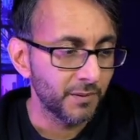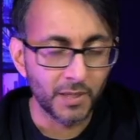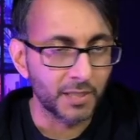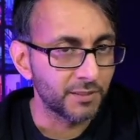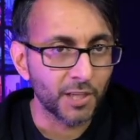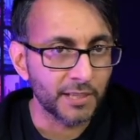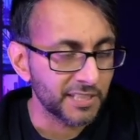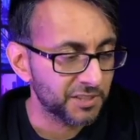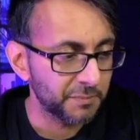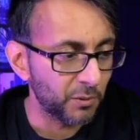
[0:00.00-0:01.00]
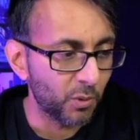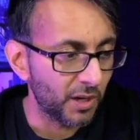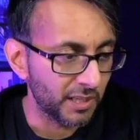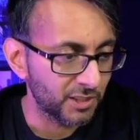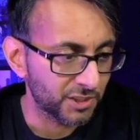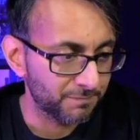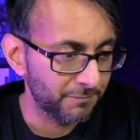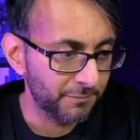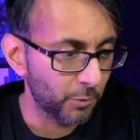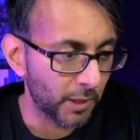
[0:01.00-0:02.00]
Uh, don't ask me why, I just
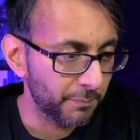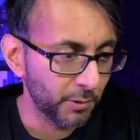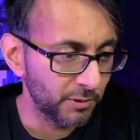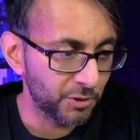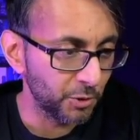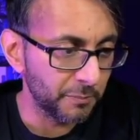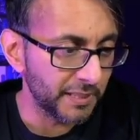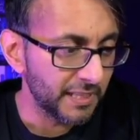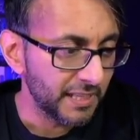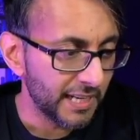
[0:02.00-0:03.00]
thought I'd put Doom in.